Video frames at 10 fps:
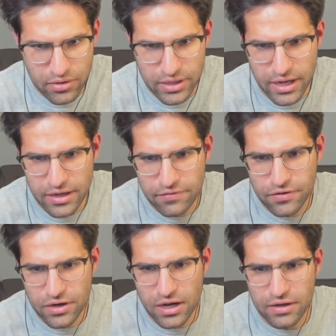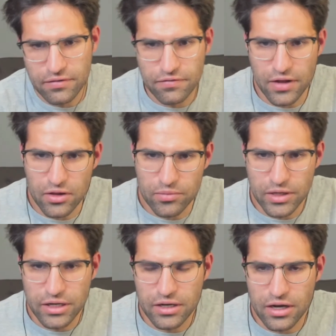Oh, yeah. If you're not
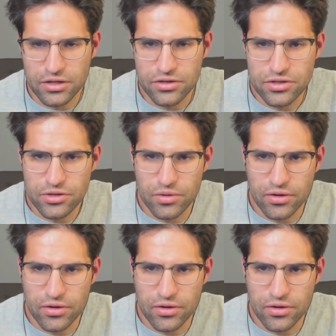following me on YouTube